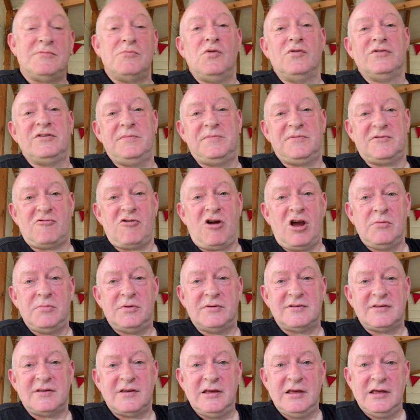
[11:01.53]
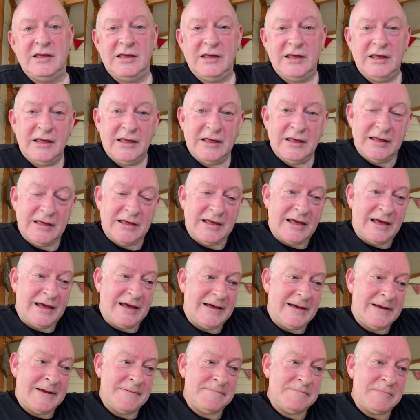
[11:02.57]
more subscribers.
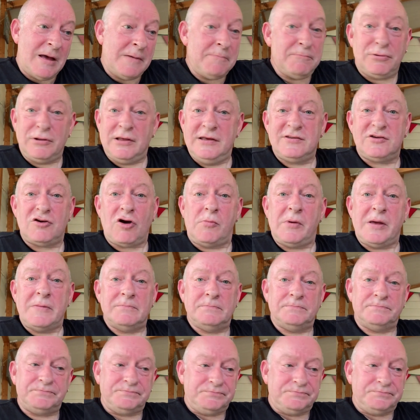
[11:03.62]
And please comment.